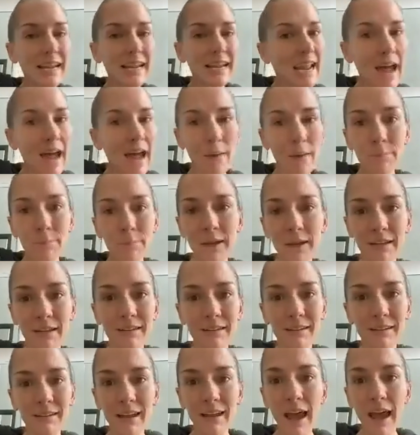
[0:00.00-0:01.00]
can
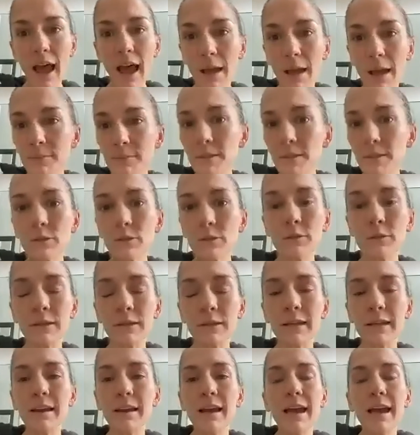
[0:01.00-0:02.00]
happen.
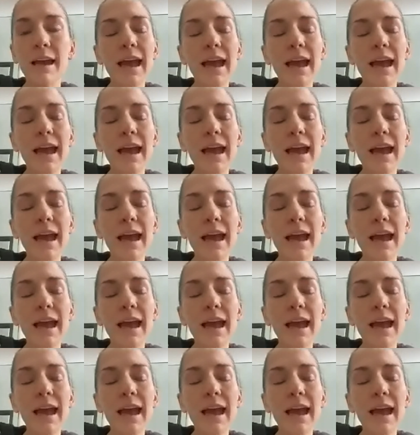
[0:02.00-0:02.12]
Absolutely.